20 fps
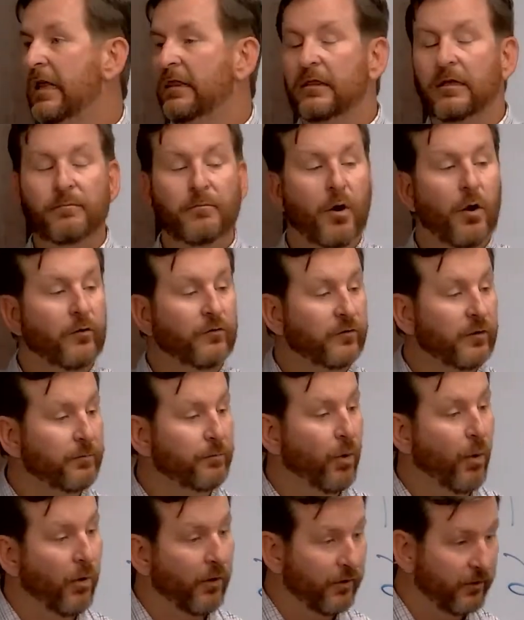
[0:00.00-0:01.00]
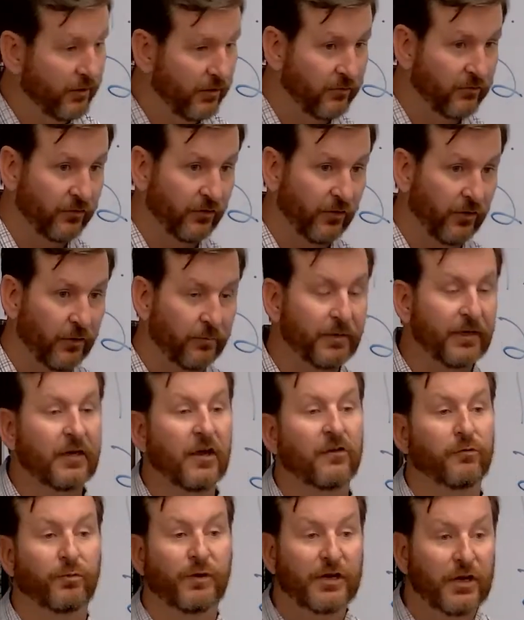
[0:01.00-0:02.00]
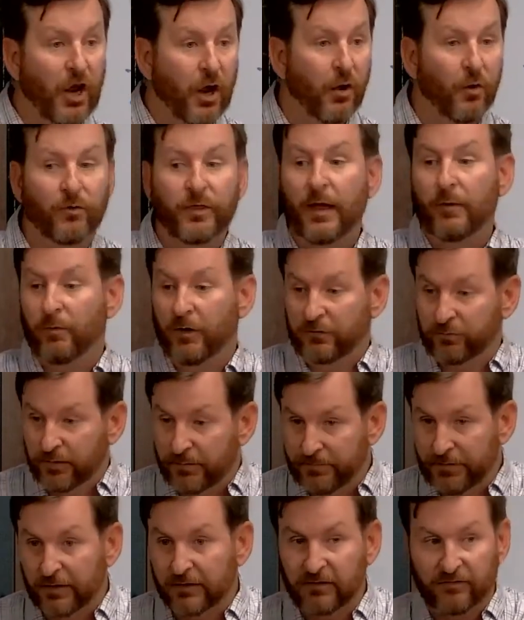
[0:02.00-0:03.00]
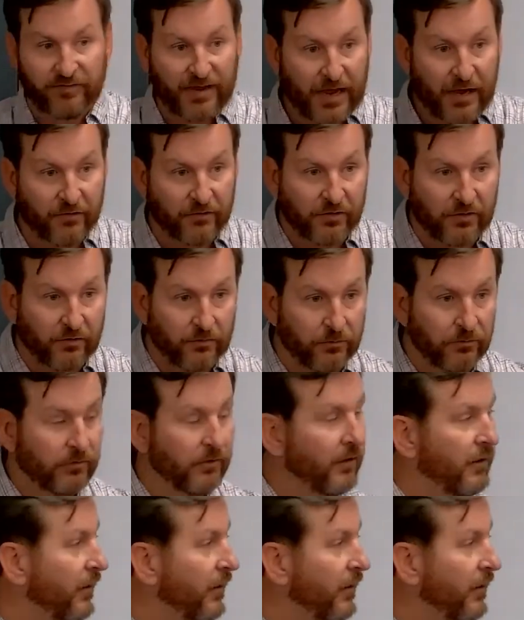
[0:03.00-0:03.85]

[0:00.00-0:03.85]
the most important concern because we know that once we build the value,